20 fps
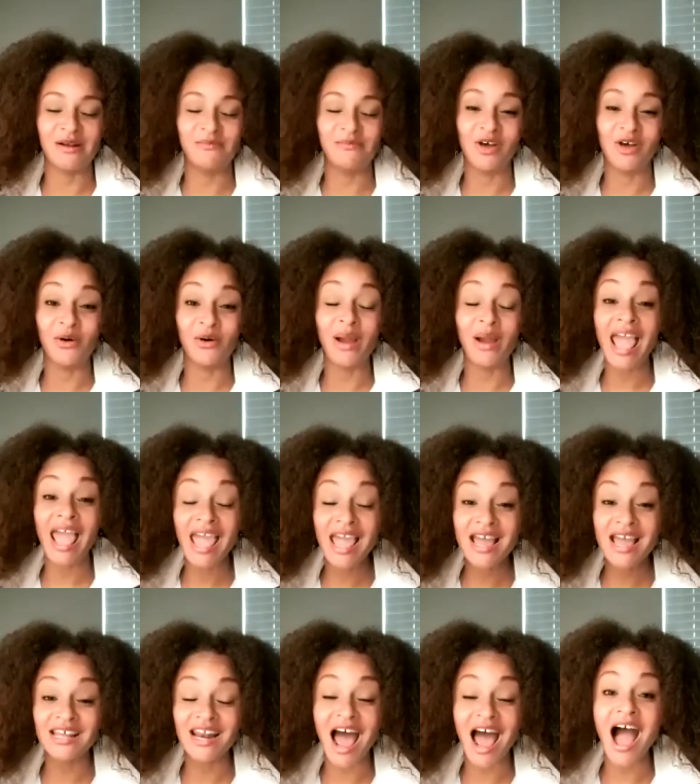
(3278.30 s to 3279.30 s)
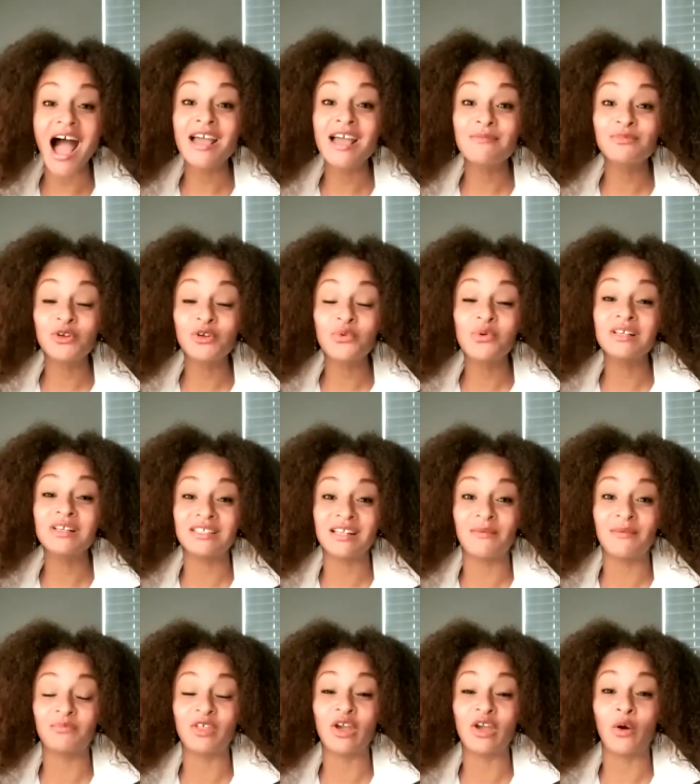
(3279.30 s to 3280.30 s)
Instagram, though. And I'm
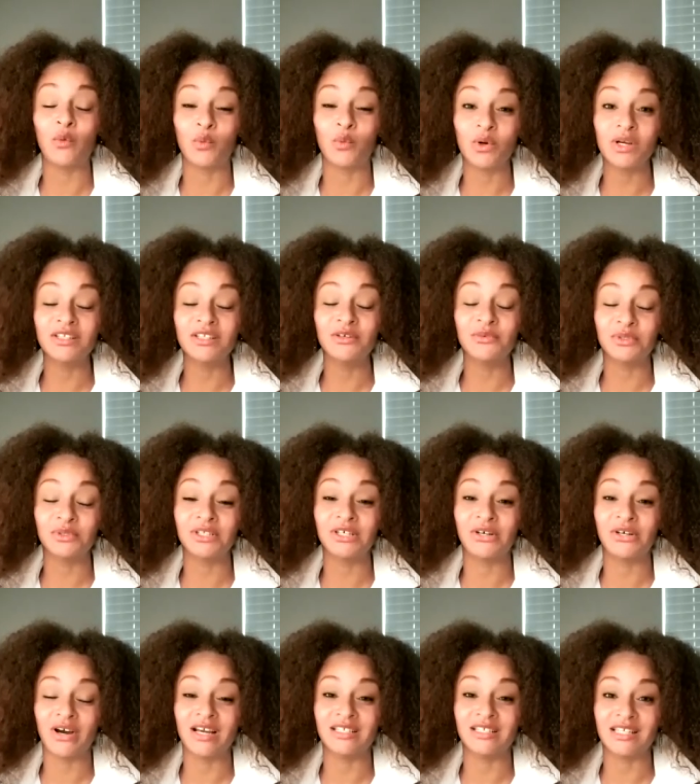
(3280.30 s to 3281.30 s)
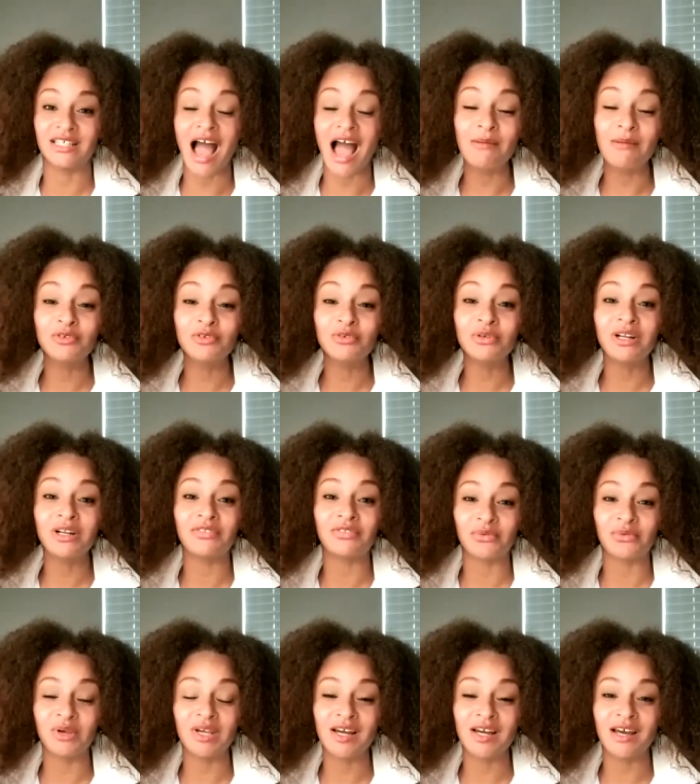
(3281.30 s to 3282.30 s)
doing something really, really crazy. I'm
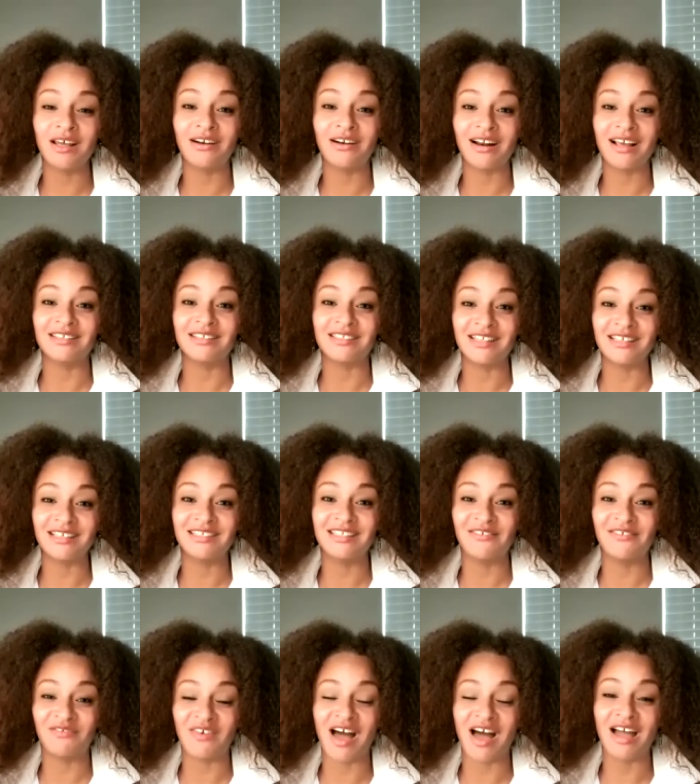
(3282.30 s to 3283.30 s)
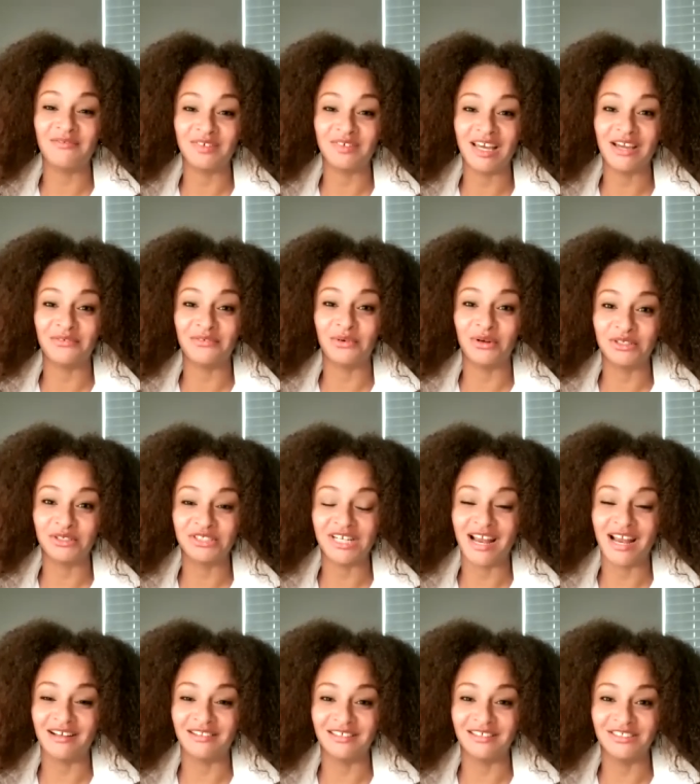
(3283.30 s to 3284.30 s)
doing a 365 day
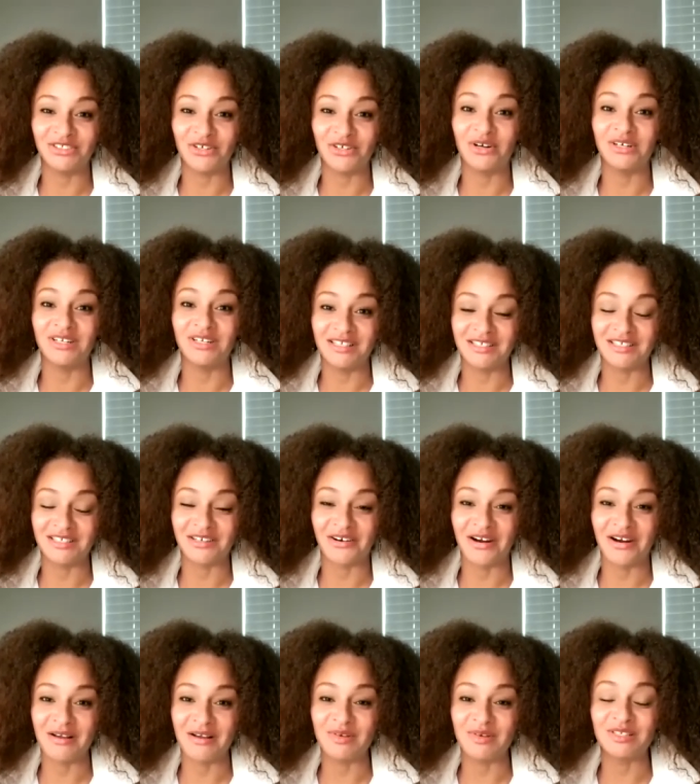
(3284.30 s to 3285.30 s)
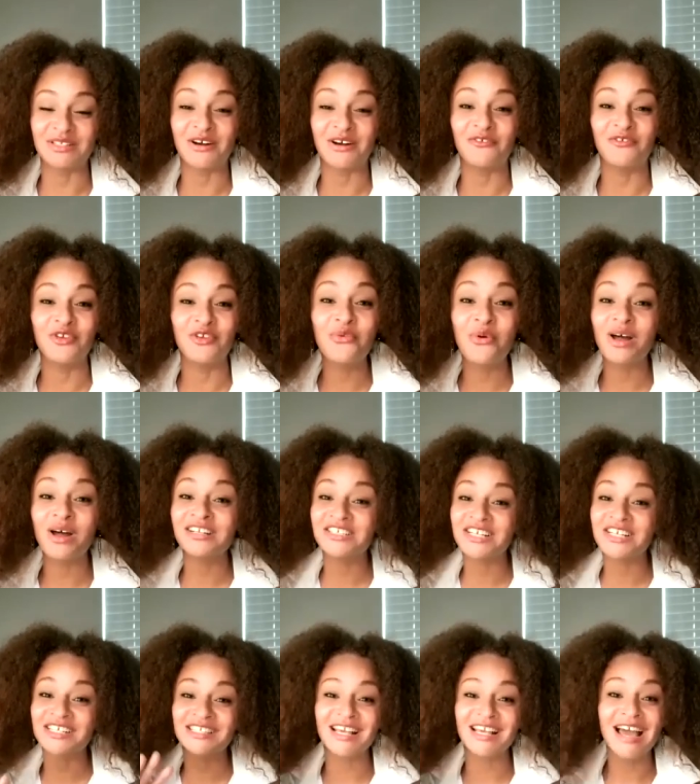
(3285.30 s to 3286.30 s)
reel challenge on Instagram. And so if you
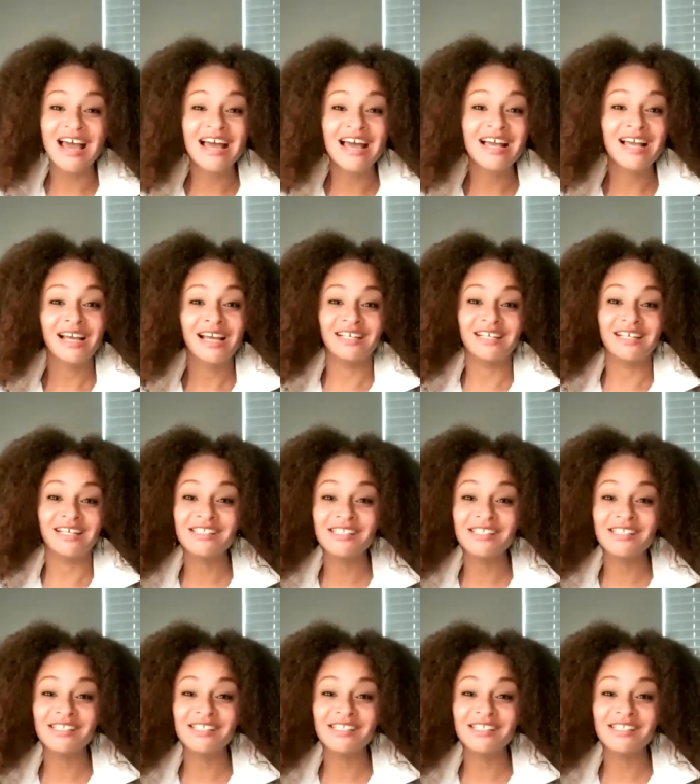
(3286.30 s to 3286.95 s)
want to just